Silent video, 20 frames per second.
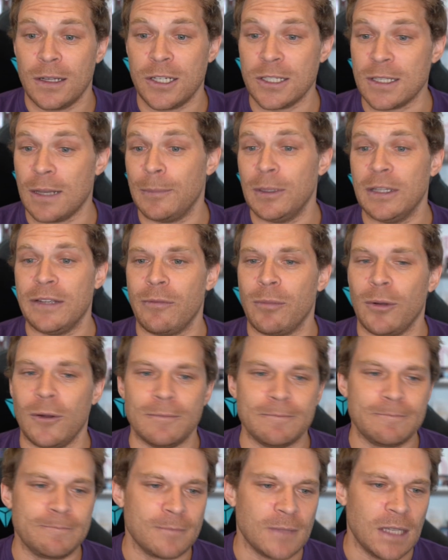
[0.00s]
just unbelievable.
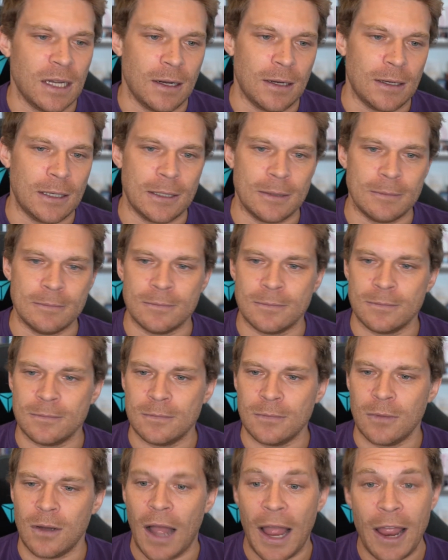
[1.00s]

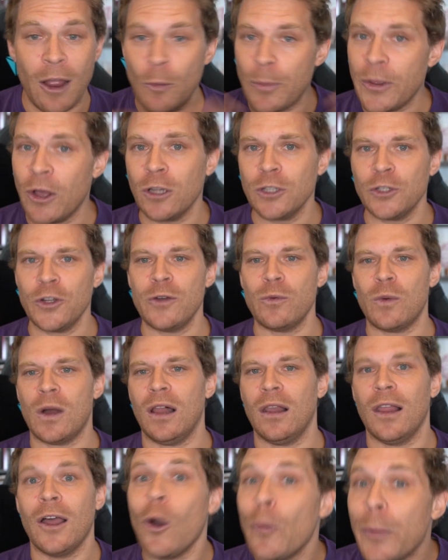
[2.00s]
I hope you're all doing
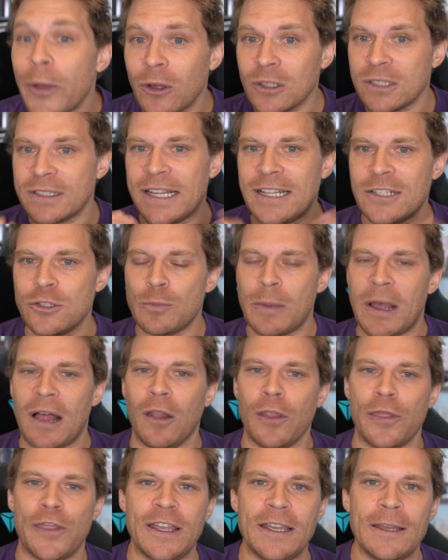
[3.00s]
well. I hope you're all staying super
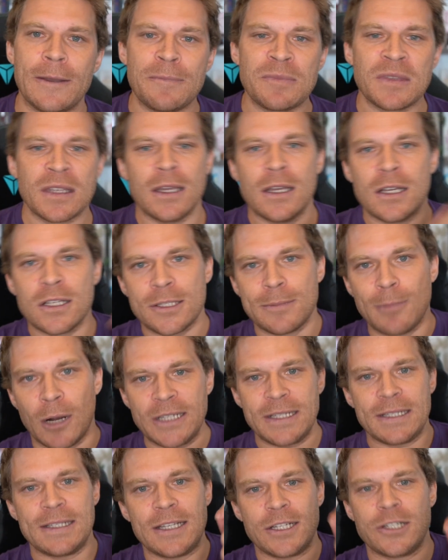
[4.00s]
healthy.
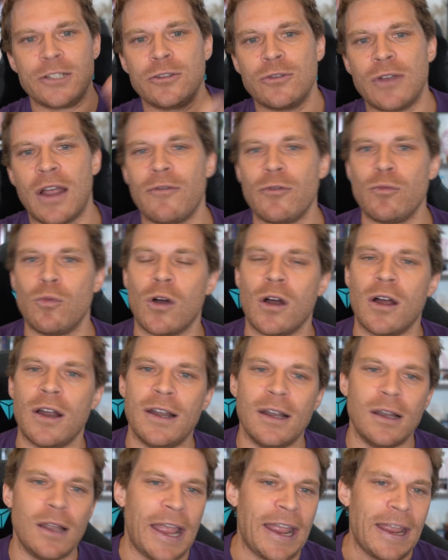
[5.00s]
Smart decisions to
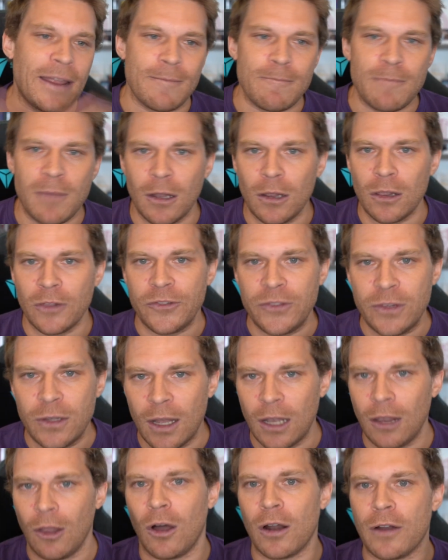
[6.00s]
everyone. Hey,
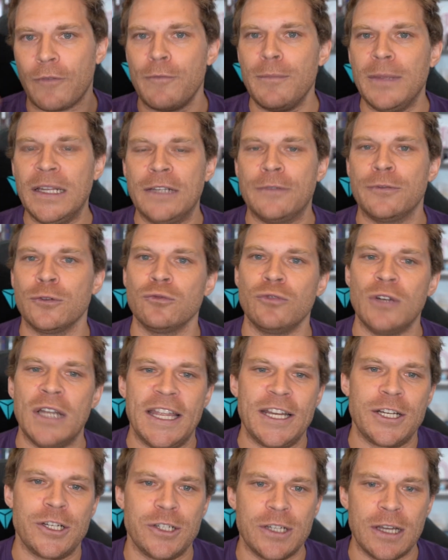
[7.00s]
a lot of meaningful
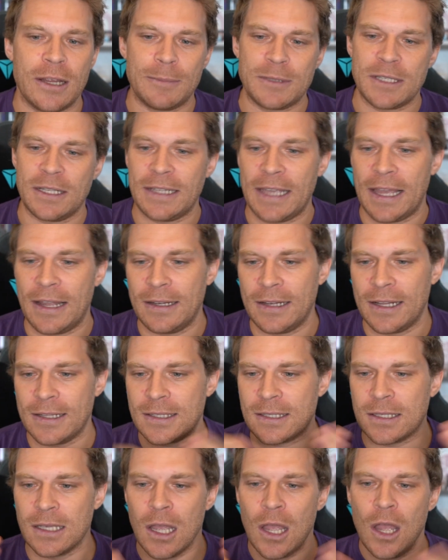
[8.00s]
relationships at the end.
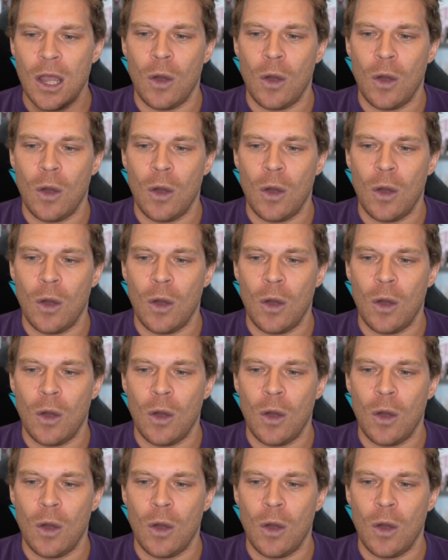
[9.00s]
That's